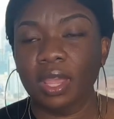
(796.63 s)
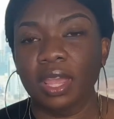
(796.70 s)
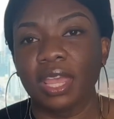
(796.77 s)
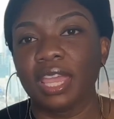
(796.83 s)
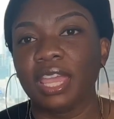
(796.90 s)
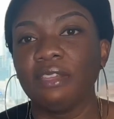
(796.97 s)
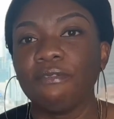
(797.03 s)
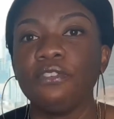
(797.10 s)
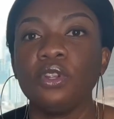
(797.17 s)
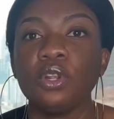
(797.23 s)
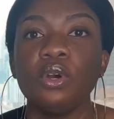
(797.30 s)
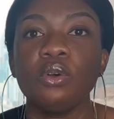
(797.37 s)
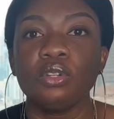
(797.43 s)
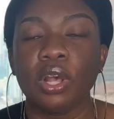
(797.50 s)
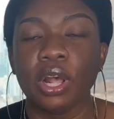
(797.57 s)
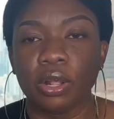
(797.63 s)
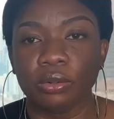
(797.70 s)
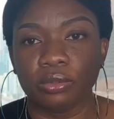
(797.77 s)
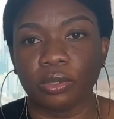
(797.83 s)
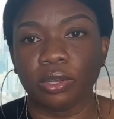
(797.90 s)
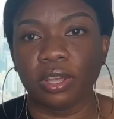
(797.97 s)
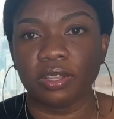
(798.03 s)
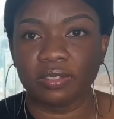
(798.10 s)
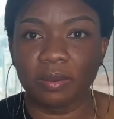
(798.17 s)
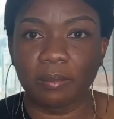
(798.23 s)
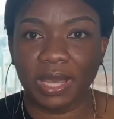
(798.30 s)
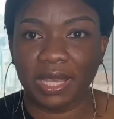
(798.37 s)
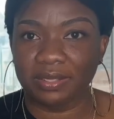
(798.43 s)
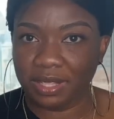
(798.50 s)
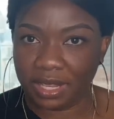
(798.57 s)
If you don't know how to
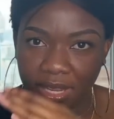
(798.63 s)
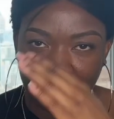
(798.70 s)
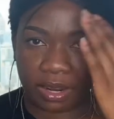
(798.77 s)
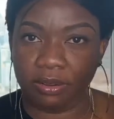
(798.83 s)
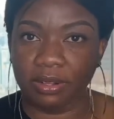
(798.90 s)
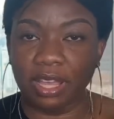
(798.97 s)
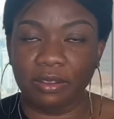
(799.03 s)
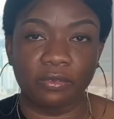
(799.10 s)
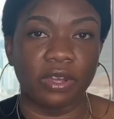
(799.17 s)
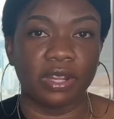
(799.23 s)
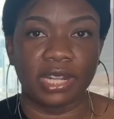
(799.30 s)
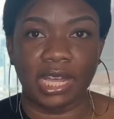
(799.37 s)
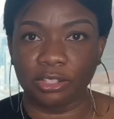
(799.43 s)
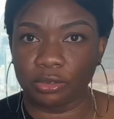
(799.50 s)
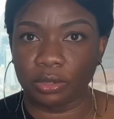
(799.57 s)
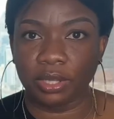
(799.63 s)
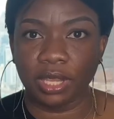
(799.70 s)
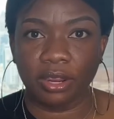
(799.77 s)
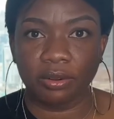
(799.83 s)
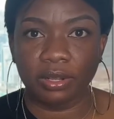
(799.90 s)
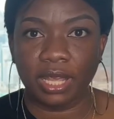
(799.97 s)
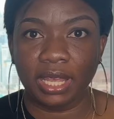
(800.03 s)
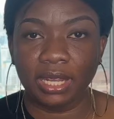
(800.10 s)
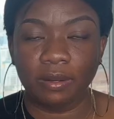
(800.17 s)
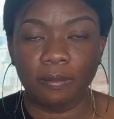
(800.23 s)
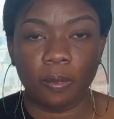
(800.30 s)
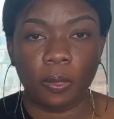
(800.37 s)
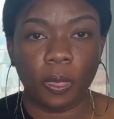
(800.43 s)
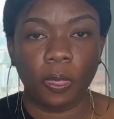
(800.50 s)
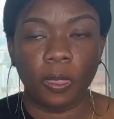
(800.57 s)
customize the hairline for a natural hairline,
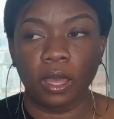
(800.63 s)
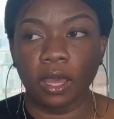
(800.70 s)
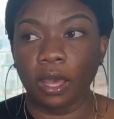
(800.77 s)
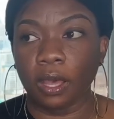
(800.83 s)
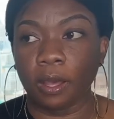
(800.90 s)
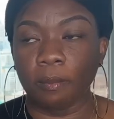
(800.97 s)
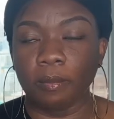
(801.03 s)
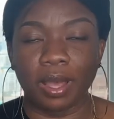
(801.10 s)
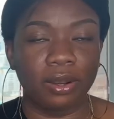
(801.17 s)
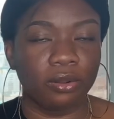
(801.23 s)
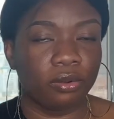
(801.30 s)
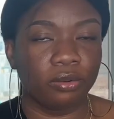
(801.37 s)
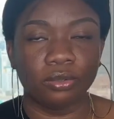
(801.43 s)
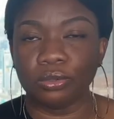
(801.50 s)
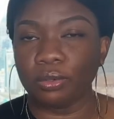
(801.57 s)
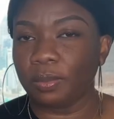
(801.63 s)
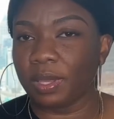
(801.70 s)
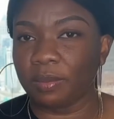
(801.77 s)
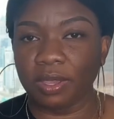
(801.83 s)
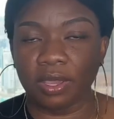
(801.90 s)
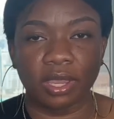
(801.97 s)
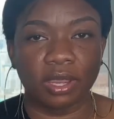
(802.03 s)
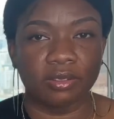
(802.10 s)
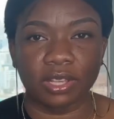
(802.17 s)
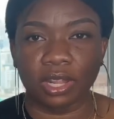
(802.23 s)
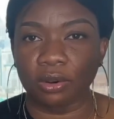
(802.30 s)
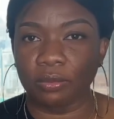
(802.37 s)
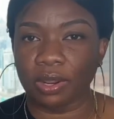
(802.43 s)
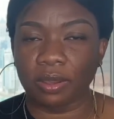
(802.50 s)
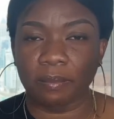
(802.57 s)
I don't do baby hairs. I don't
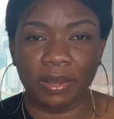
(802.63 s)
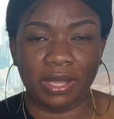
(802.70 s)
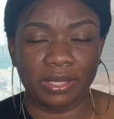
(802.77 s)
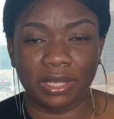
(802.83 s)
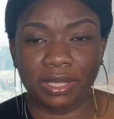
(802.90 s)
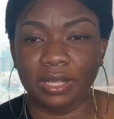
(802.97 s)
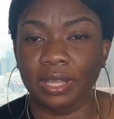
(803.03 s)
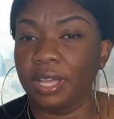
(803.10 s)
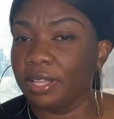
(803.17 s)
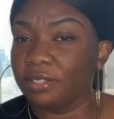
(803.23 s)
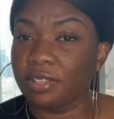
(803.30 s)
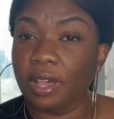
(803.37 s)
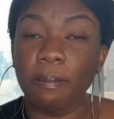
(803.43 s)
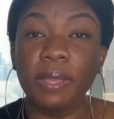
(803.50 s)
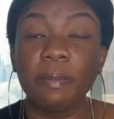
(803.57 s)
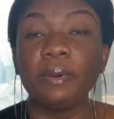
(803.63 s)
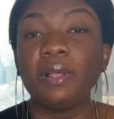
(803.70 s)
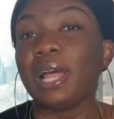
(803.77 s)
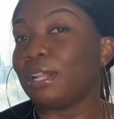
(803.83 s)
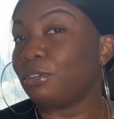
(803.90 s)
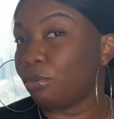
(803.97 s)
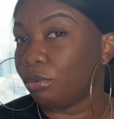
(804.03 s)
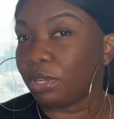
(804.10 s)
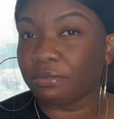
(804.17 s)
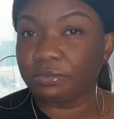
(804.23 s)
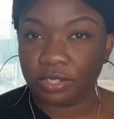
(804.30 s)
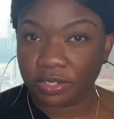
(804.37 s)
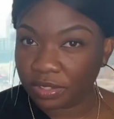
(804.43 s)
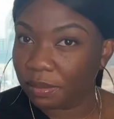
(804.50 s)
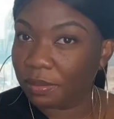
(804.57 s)
recommend it. Some people I do love to
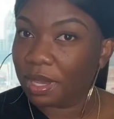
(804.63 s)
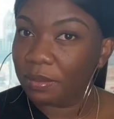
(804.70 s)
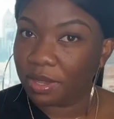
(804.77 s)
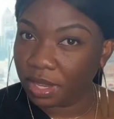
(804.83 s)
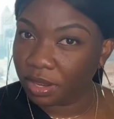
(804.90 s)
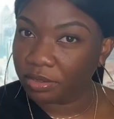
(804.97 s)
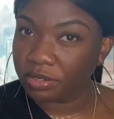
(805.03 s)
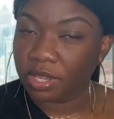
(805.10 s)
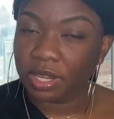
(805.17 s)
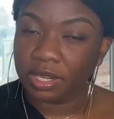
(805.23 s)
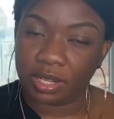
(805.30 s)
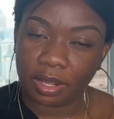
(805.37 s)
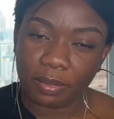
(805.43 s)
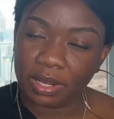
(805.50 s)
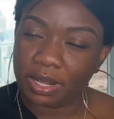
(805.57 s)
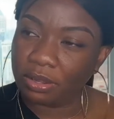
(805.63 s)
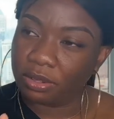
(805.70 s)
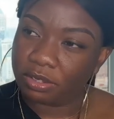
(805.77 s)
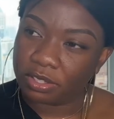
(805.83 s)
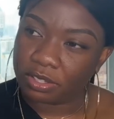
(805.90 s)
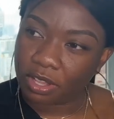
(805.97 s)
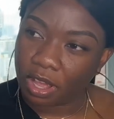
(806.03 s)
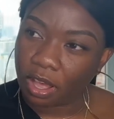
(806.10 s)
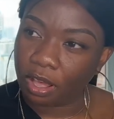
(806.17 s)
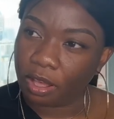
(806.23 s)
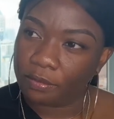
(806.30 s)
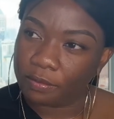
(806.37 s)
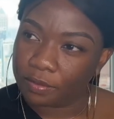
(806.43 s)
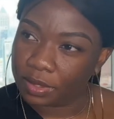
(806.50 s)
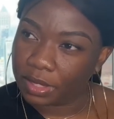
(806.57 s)
see baby hairs on. They be those
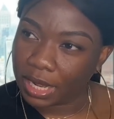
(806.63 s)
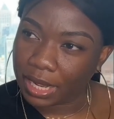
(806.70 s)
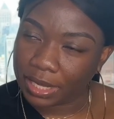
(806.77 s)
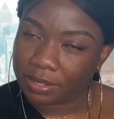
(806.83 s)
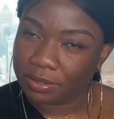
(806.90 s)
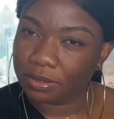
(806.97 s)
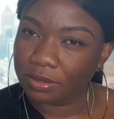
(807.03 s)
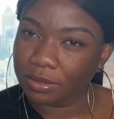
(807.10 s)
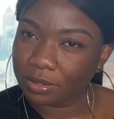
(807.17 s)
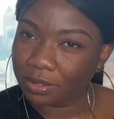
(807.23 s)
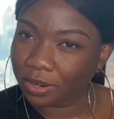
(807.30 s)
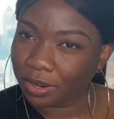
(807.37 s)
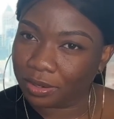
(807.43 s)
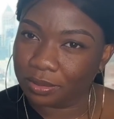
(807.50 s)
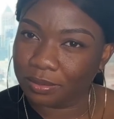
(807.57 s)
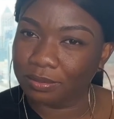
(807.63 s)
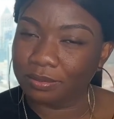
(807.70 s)
soft, nice cut.